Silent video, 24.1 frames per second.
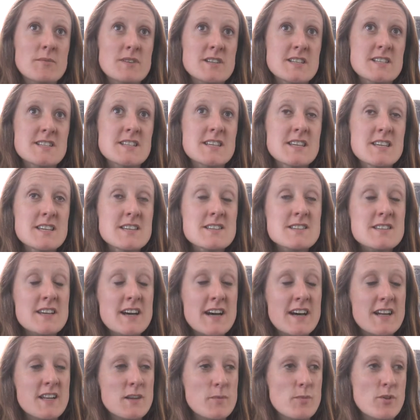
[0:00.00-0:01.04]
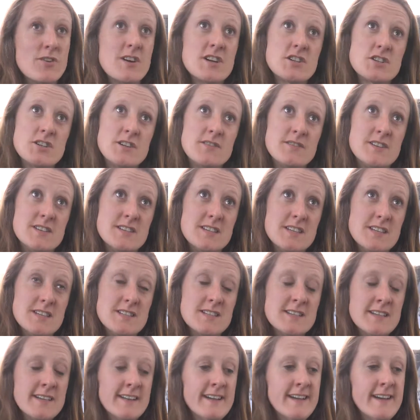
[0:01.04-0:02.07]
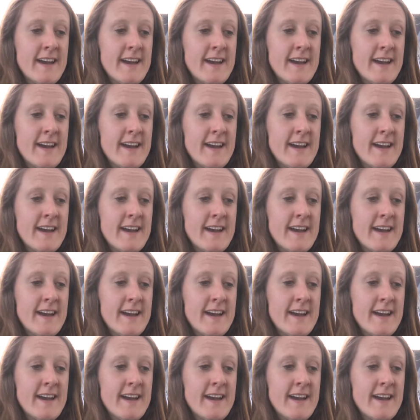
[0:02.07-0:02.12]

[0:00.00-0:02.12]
disease and progression of disease.